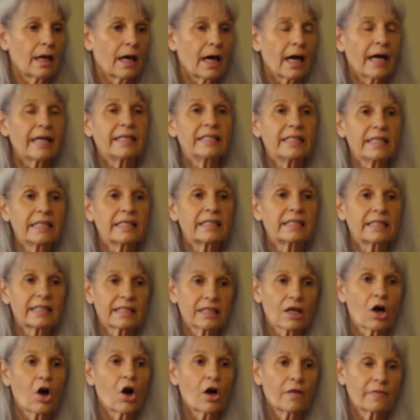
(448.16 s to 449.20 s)
I needed it
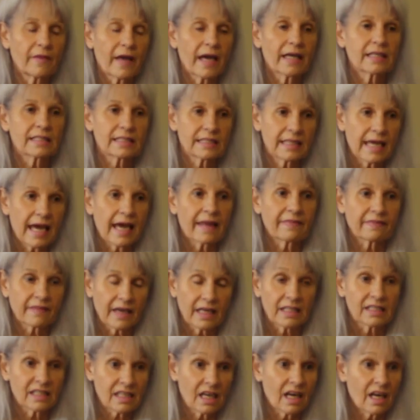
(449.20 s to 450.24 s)
at
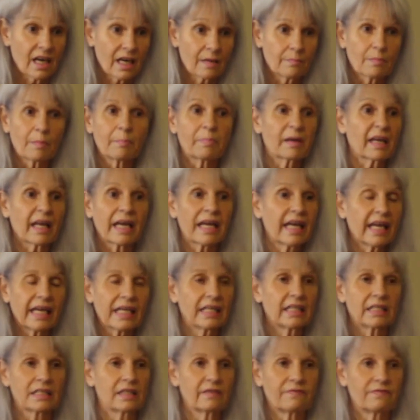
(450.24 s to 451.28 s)
that time, but I
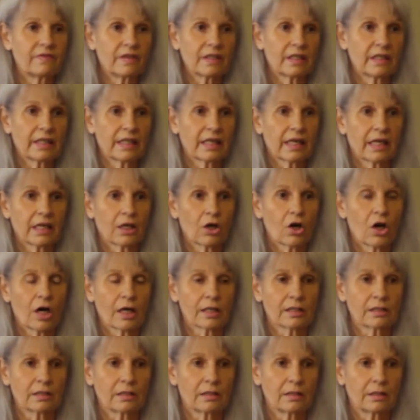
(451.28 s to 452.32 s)
hated the feeling I
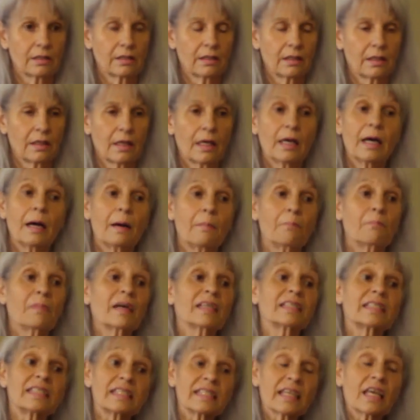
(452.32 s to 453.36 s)
got. My
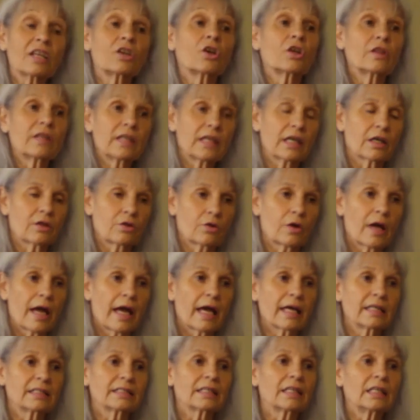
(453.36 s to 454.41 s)
son, on the other
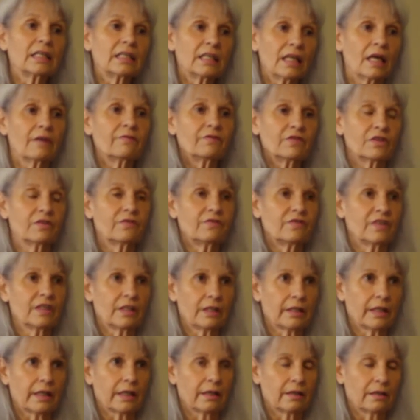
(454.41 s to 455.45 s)
hand, loved the
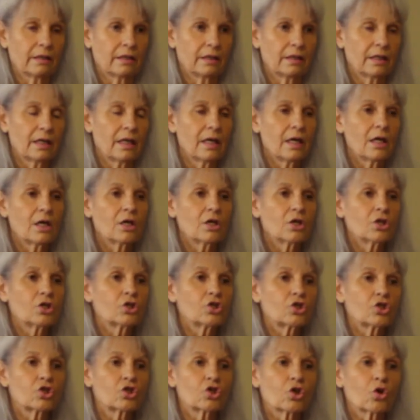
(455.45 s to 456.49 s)
feeling.
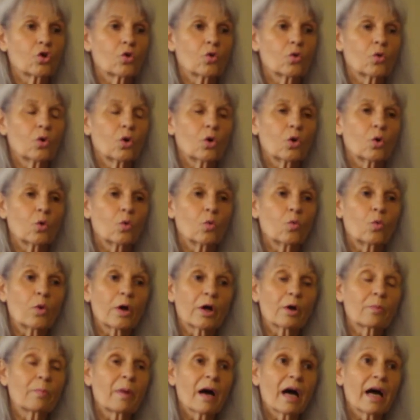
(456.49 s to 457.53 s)
So,
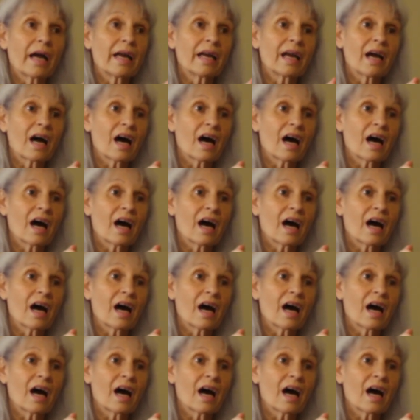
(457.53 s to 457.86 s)
whereby